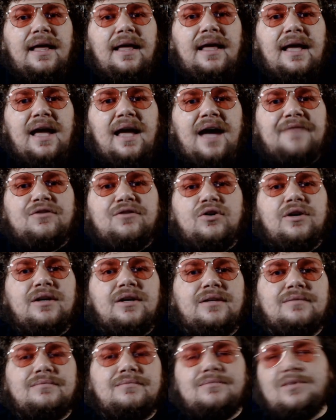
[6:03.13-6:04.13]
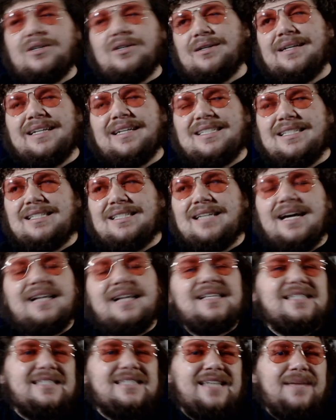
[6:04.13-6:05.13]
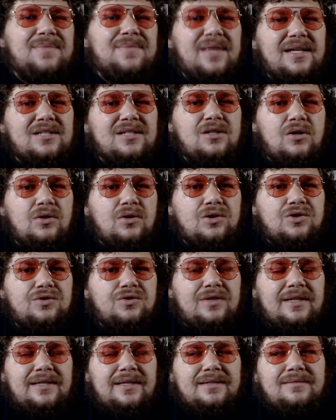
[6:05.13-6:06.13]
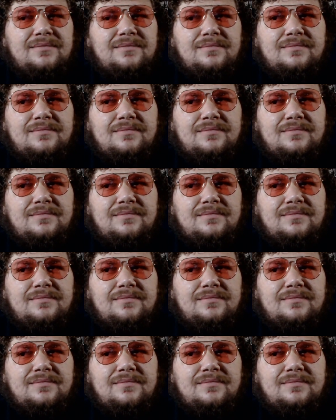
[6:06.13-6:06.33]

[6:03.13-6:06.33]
I guess society is the same thing as culturally.